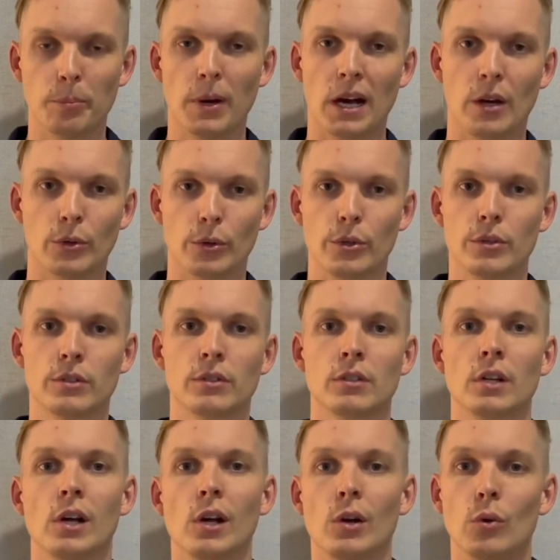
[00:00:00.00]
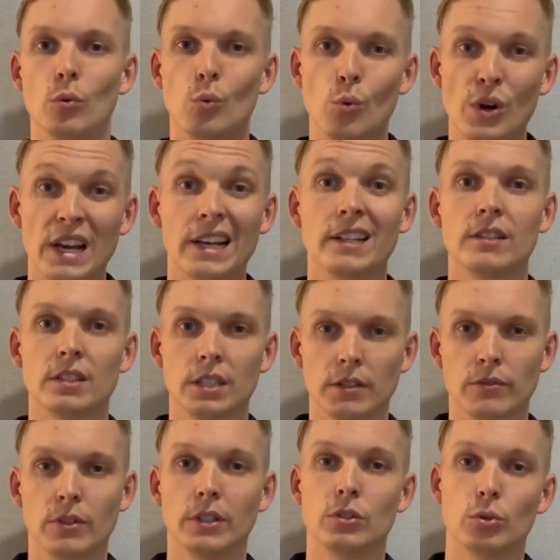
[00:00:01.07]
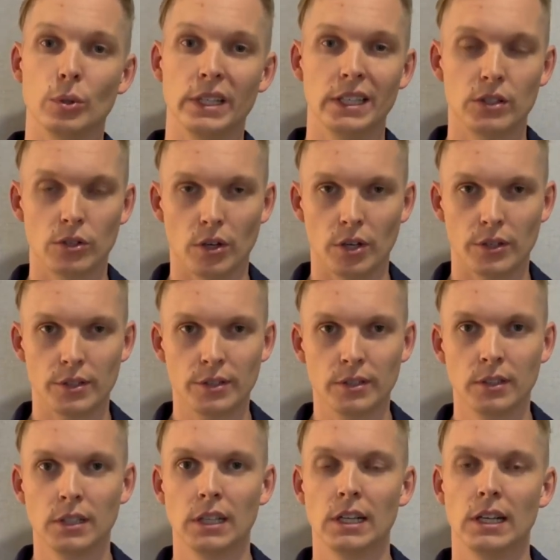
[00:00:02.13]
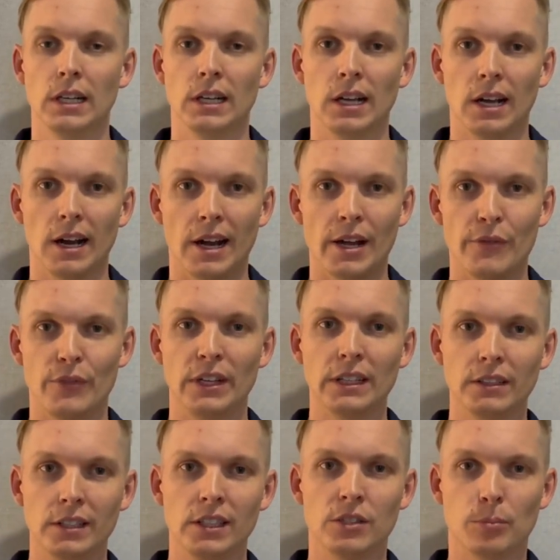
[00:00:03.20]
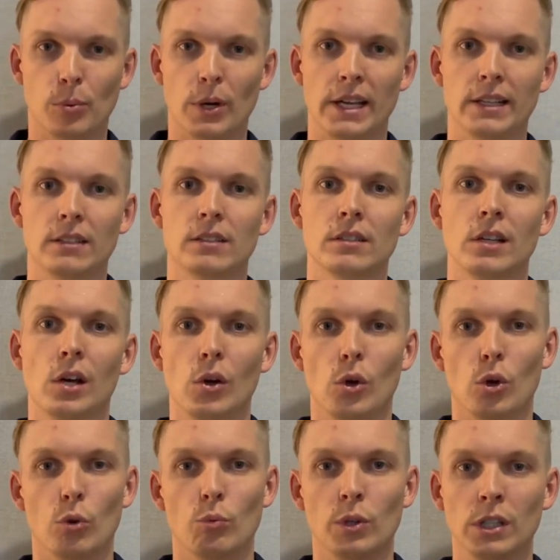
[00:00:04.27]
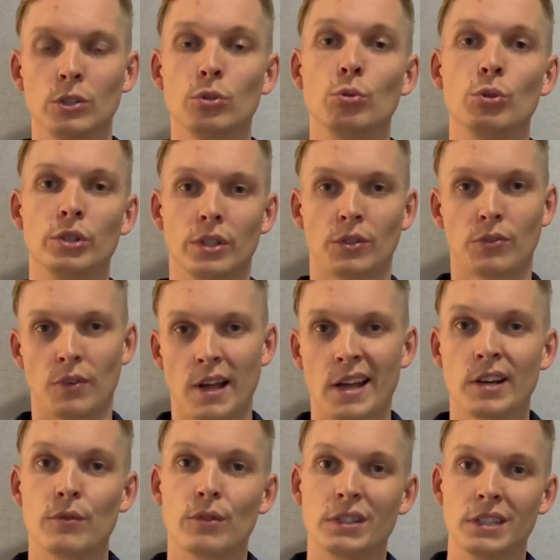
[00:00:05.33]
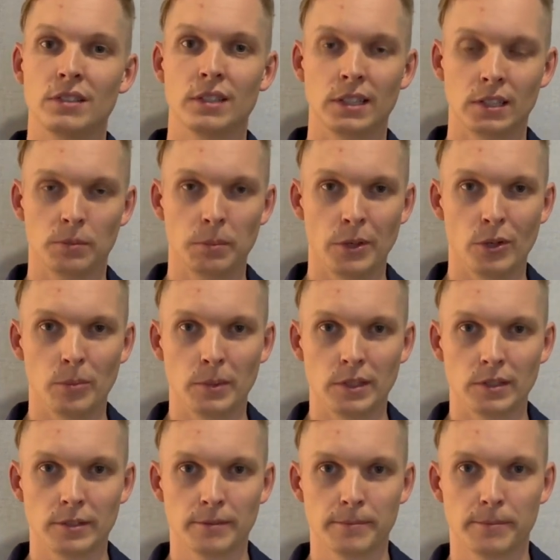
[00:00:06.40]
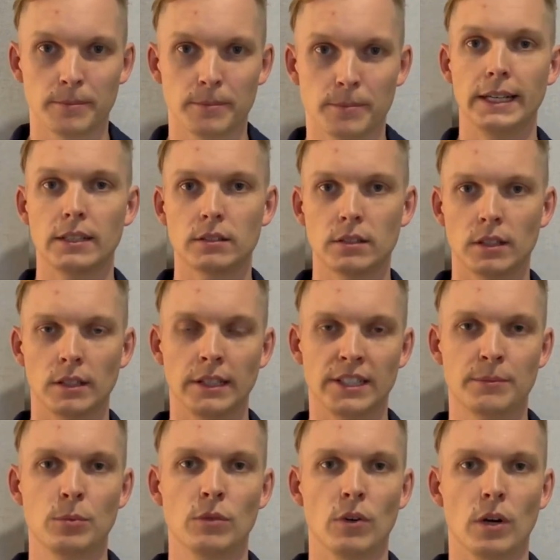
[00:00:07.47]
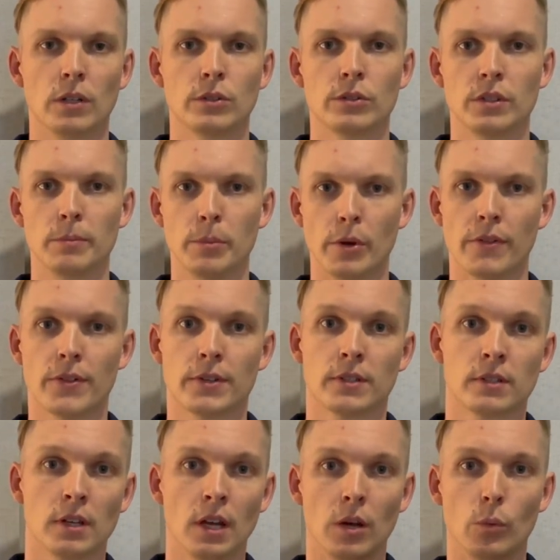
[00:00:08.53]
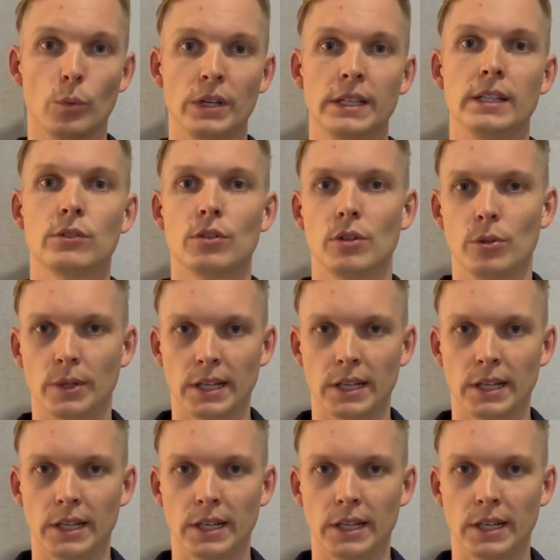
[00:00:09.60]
powders relatively to each other, I think these brands will do just fine for this experiment. Next, let's move on to the myths we need to look